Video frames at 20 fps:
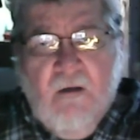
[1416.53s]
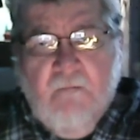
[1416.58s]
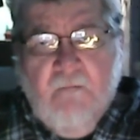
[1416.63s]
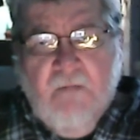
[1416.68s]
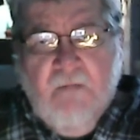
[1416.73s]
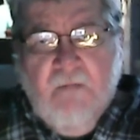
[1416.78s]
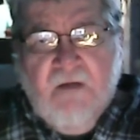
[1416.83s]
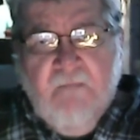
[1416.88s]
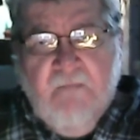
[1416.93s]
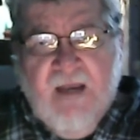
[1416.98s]

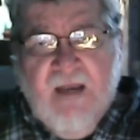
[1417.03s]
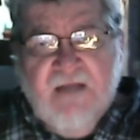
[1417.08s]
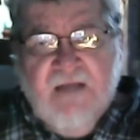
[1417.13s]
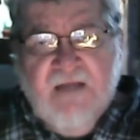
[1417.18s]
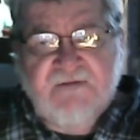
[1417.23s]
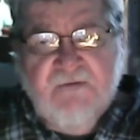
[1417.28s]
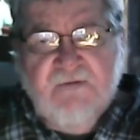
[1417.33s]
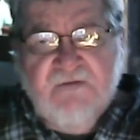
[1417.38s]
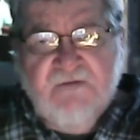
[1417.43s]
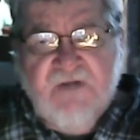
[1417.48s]

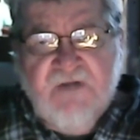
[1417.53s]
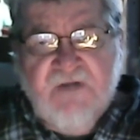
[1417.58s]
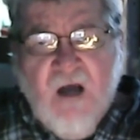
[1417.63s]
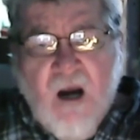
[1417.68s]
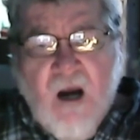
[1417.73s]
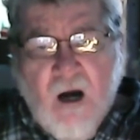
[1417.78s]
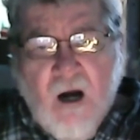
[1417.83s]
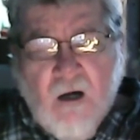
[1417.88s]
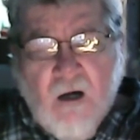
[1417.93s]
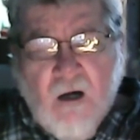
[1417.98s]
McMaster's
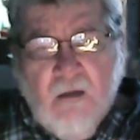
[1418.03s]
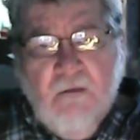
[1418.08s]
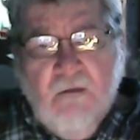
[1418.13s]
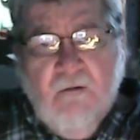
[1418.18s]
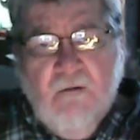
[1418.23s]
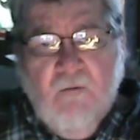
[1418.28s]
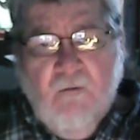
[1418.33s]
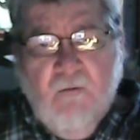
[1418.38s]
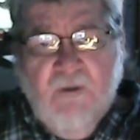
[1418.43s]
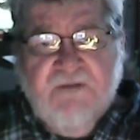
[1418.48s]
card,
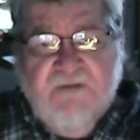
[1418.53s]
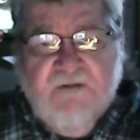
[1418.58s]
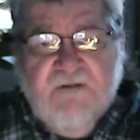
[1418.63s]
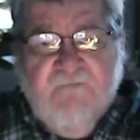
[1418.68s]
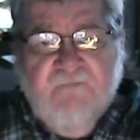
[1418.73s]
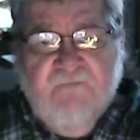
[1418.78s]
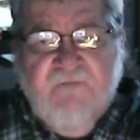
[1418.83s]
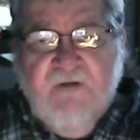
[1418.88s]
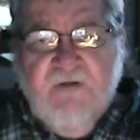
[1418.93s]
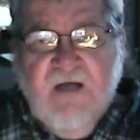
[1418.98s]
which,
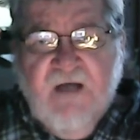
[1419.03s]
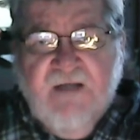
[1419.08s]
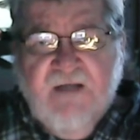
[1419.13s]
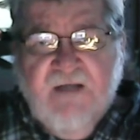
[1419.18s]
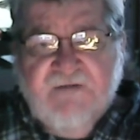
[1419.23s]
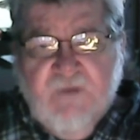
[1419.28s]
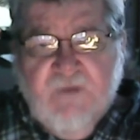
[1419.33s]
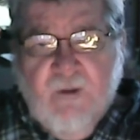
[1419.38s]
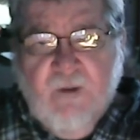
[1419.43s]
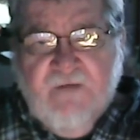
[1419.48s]
if you guys
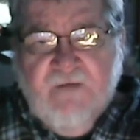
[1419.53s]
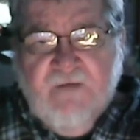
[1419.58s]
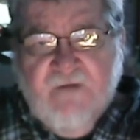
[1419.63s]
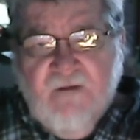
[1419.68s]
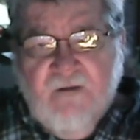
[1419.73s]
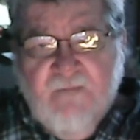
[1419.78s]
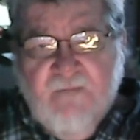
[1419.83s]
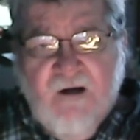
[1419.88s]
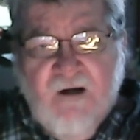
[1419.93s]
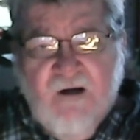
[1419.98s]
know anything
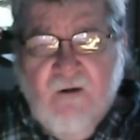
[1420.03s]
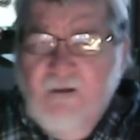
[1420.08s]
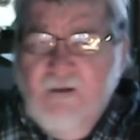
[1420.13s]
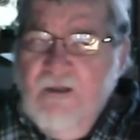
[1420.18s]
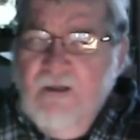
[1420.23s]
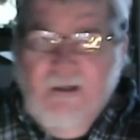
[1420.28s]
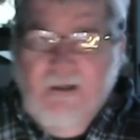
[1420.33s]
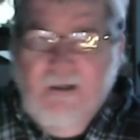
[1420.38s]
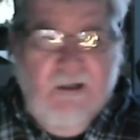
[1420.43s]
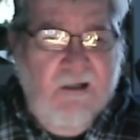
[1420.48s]
about
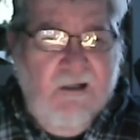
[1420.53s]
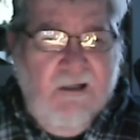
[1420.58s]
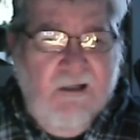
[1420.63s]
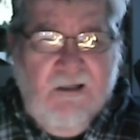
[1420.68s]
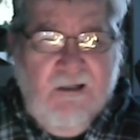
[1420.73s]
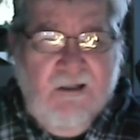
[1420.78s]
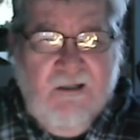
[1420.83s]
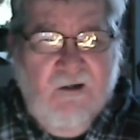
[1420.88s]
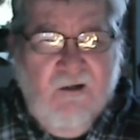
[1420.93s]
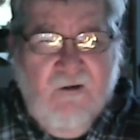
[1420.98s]

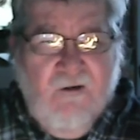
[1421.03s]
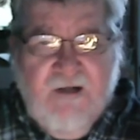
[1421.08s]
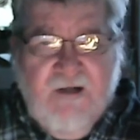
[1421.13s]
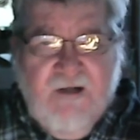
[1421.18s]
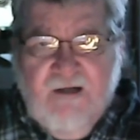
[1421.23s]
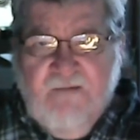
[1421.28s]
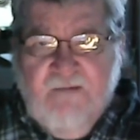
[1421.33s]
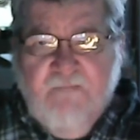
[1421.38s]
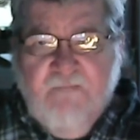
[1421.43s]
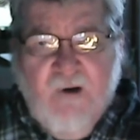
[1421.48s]

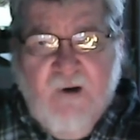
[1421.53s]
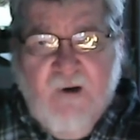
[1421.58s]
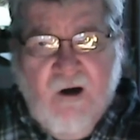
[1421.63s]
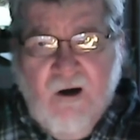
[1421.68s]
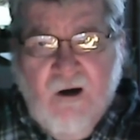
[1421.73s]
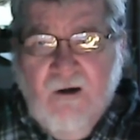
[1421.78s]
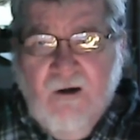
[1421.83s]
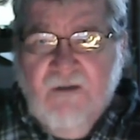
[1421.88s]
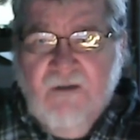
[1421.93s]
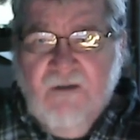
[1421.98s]
getting
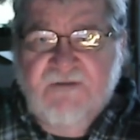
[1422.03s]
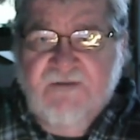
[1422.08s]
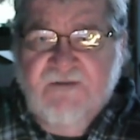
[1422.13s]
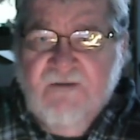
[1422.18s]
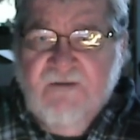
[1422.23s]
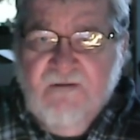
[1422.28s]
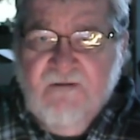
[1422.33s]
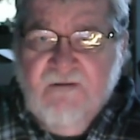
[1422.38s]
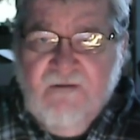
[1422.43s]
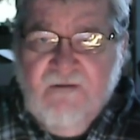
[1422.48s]
parts and